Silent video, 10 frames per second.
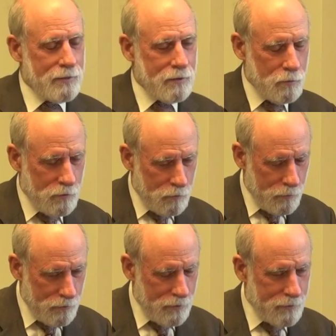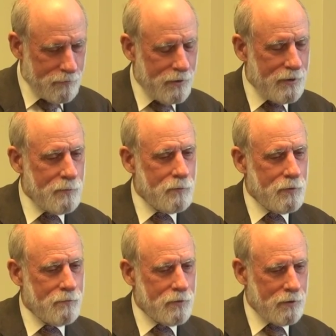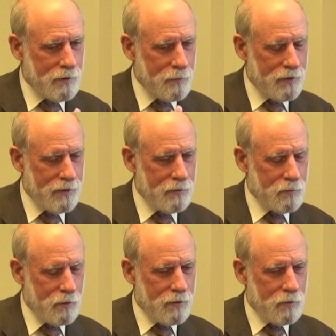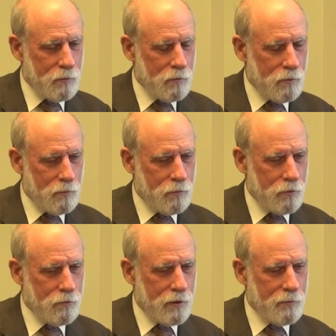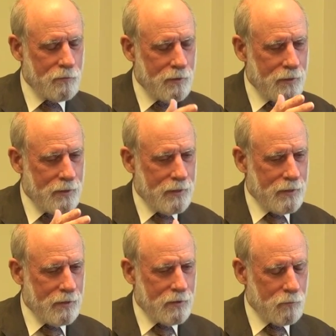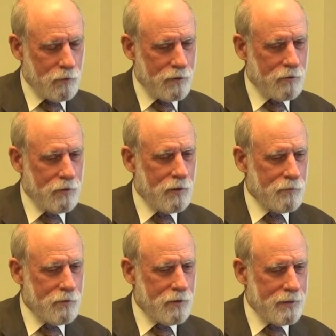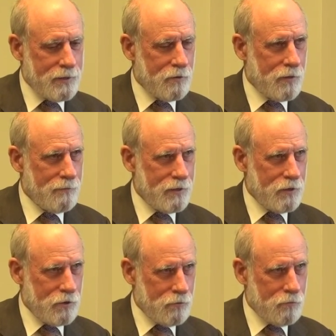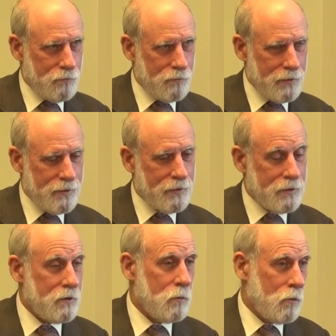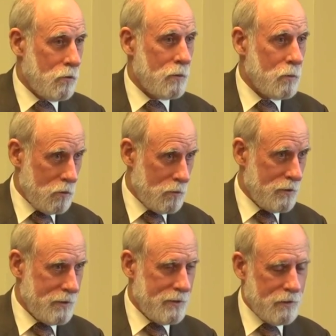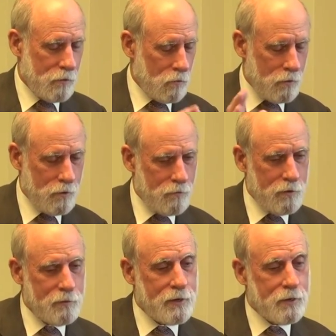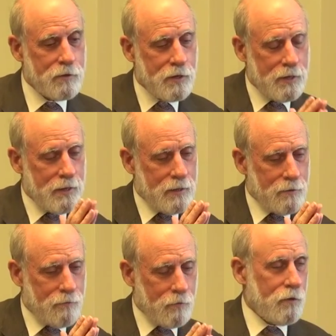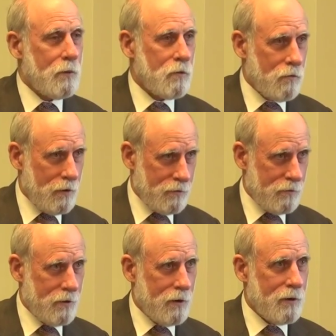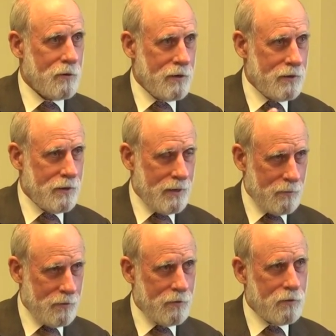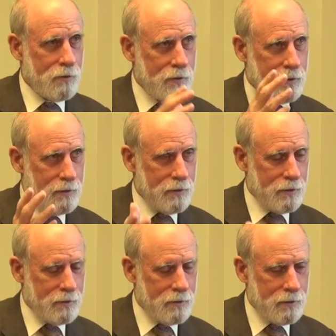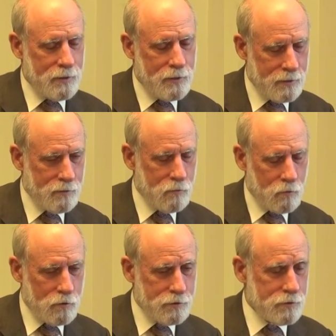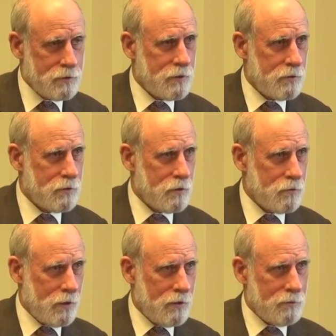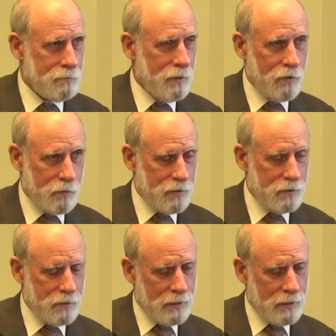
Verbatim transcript: The, this period of time of the ARPANET uh, program brings us up to nineteen seventy-two. And this is an important moment in this whole history because the first demonstration of the ARPANET happens uh, in the uh, Washington Hilton Hotel basement